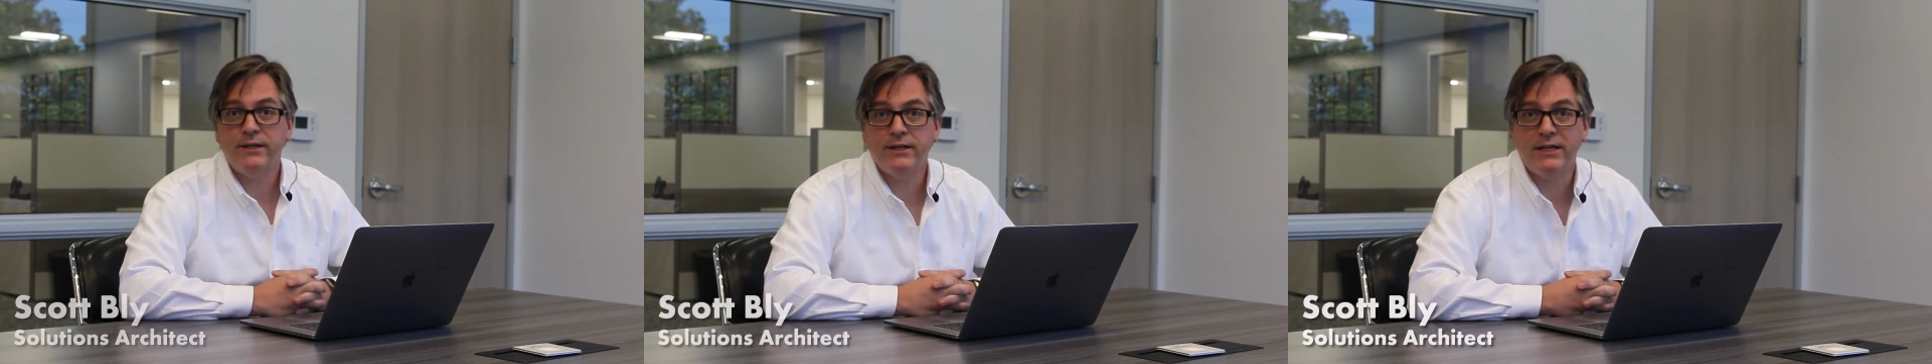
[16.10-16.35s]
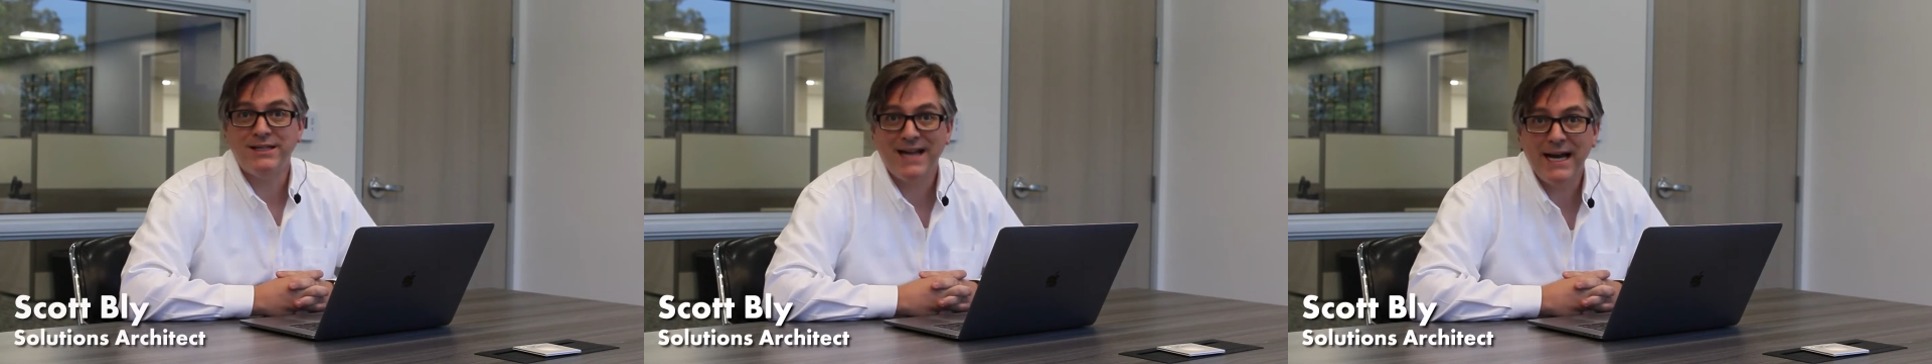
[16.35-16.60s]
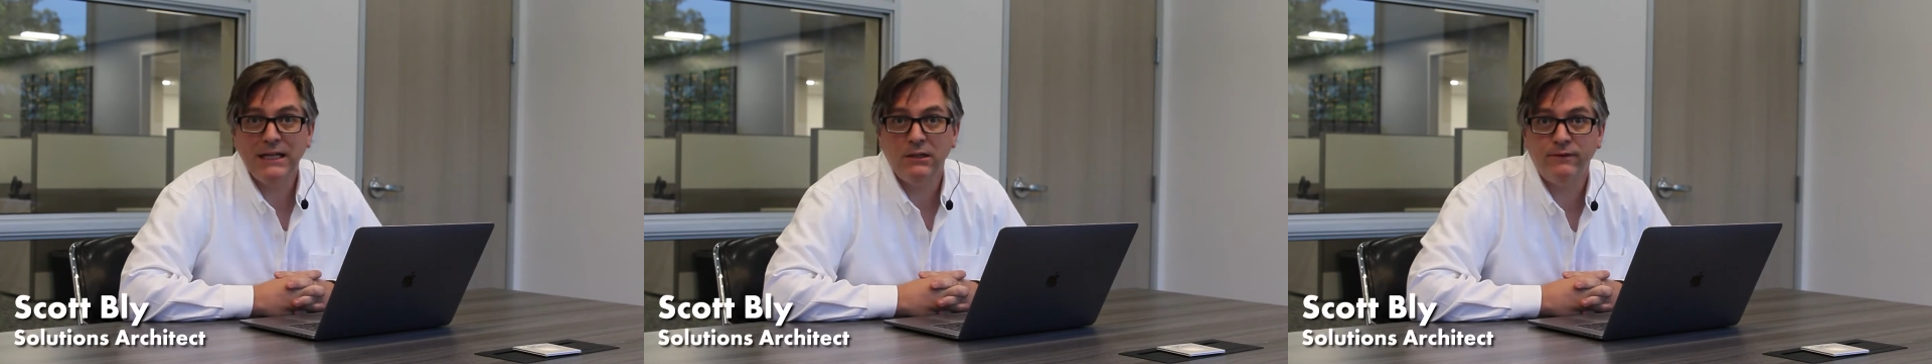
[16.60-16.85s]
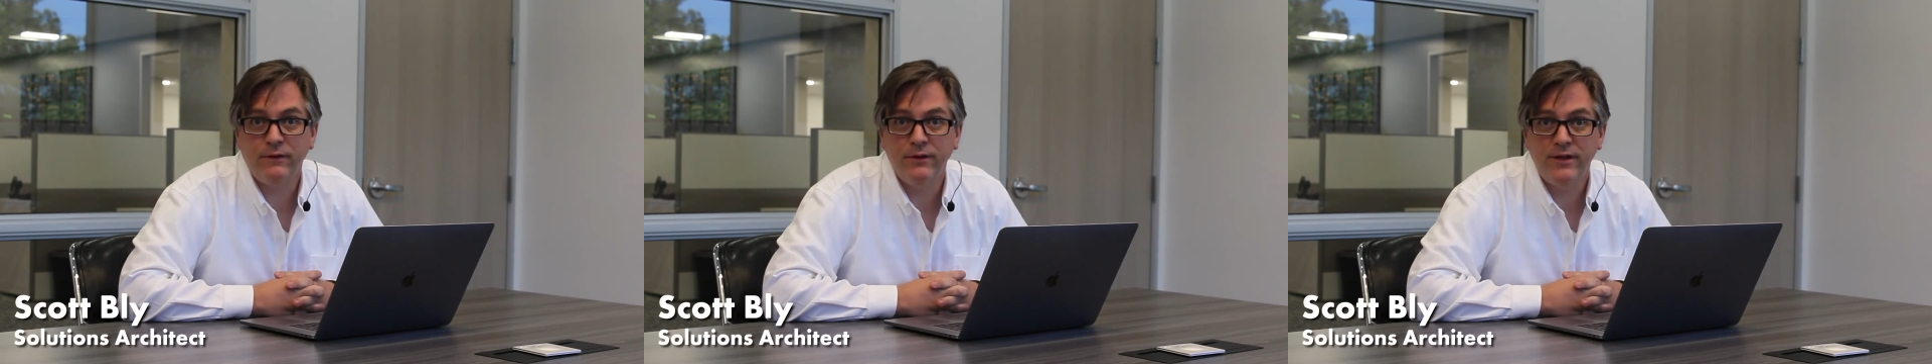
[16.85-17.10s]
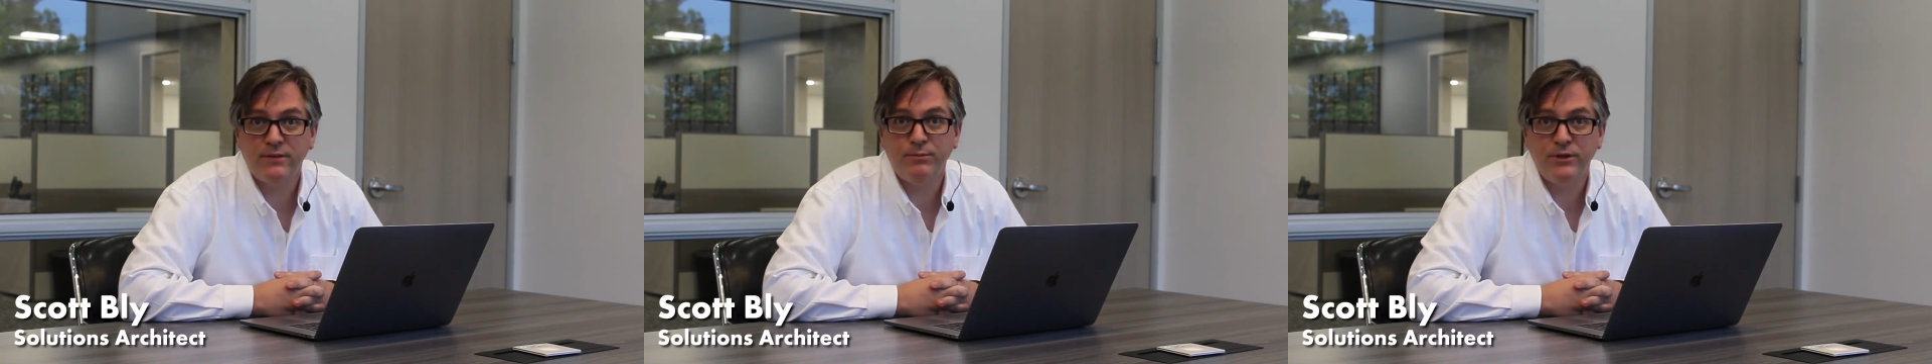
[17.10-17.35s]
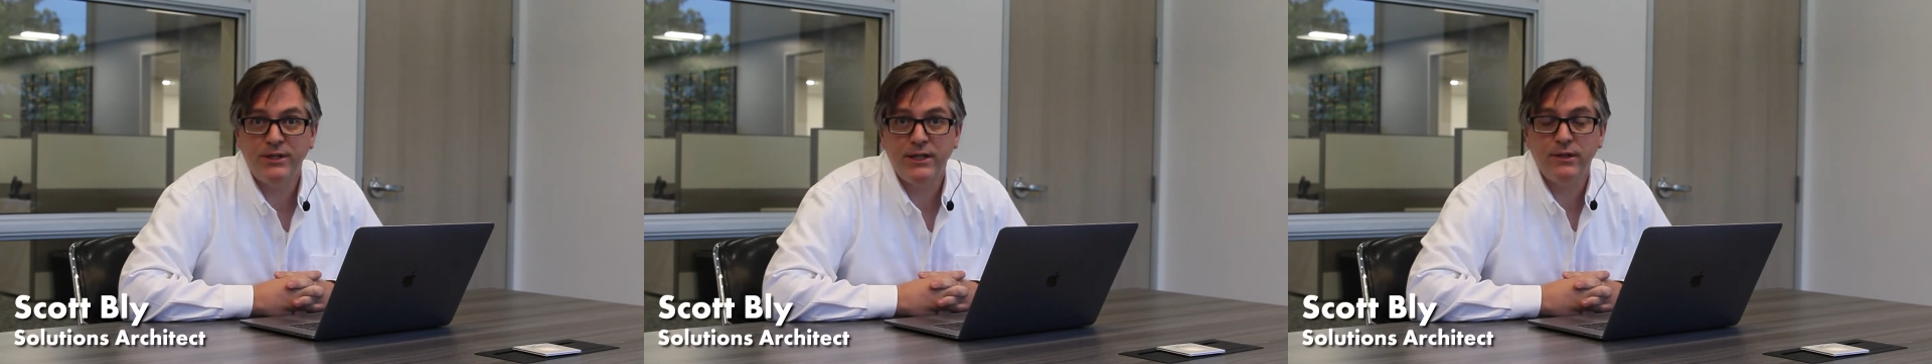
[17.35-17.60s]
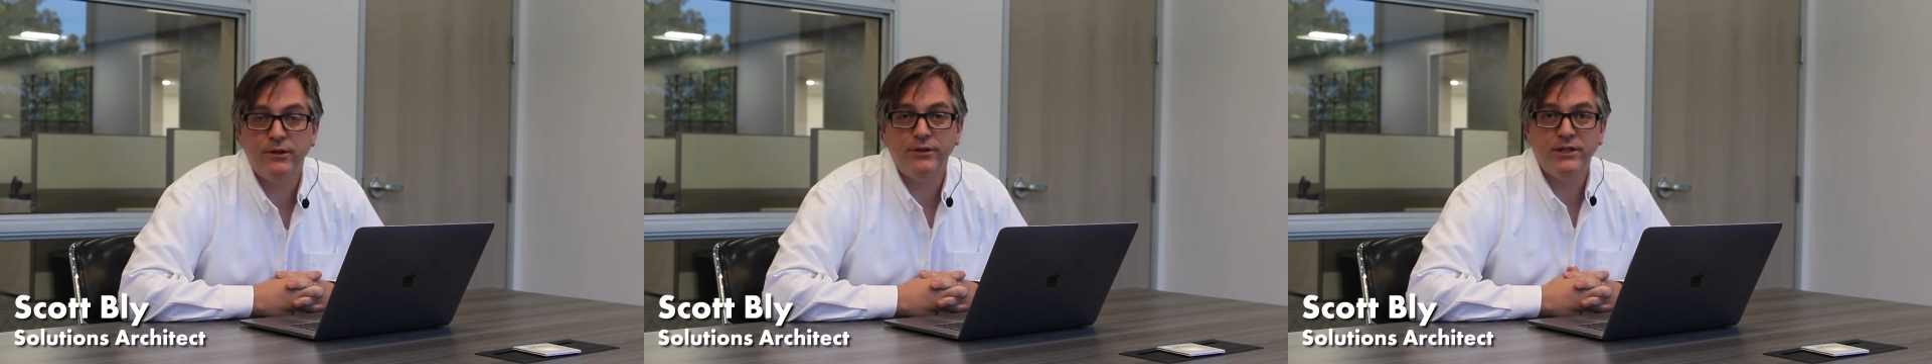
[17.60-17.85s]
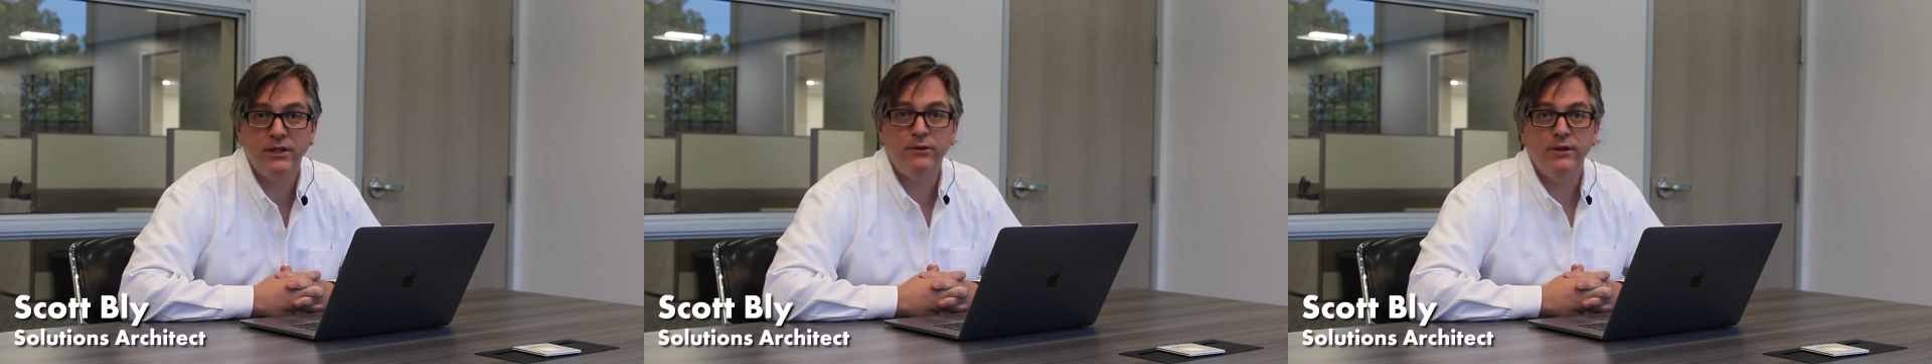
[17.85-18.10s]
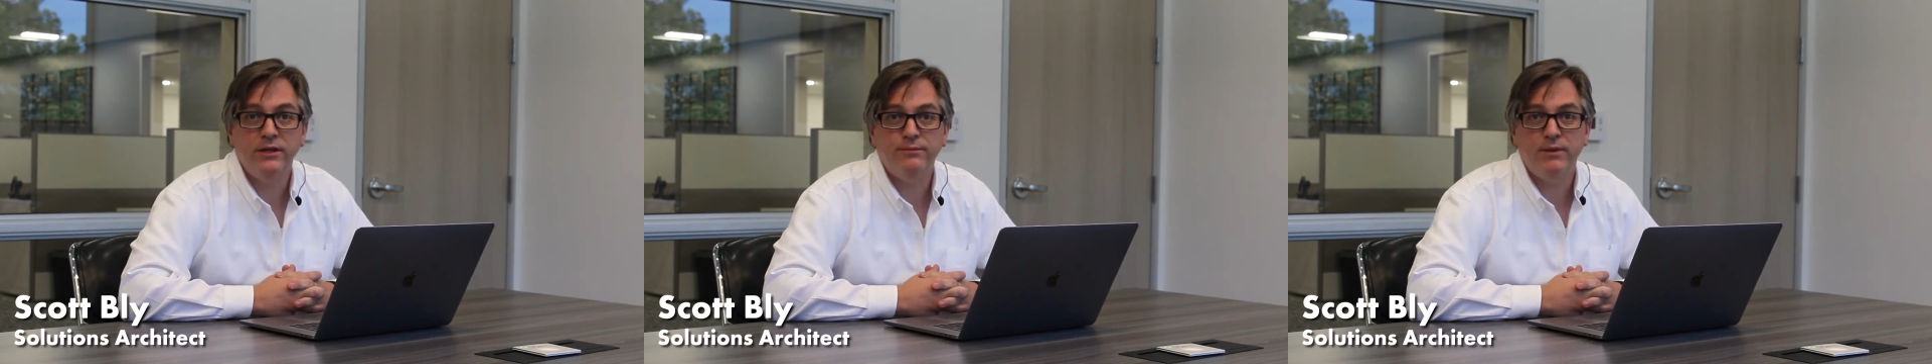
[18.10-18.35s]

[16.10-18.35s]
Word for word: on a title for this particular series,